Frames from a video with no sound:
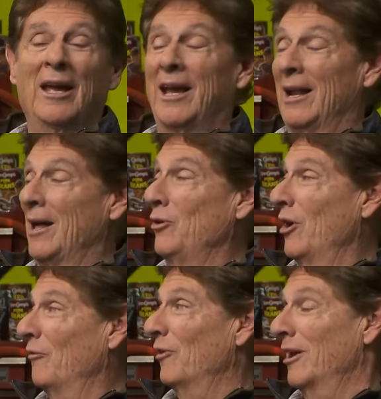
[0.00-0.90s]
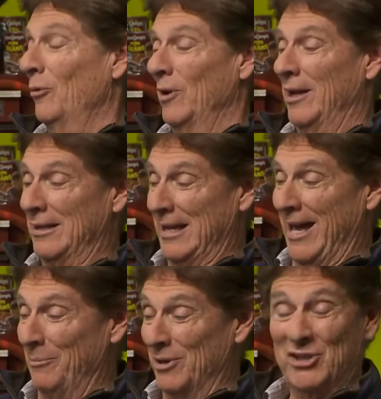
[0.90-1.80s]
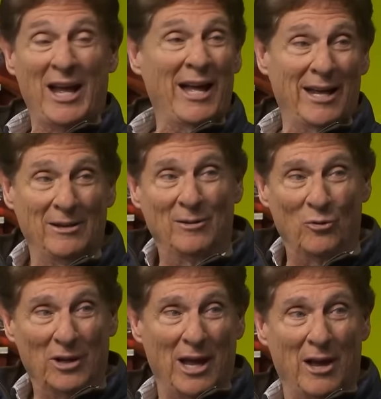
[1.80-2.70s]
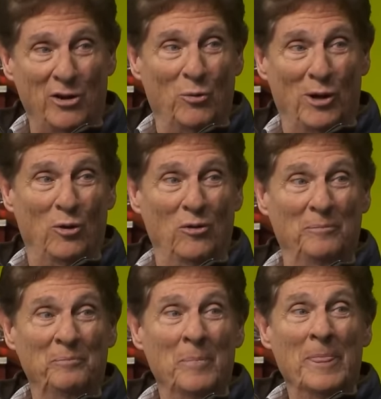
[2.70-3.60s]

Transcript: And I'll never forget, we get side by side on the county road.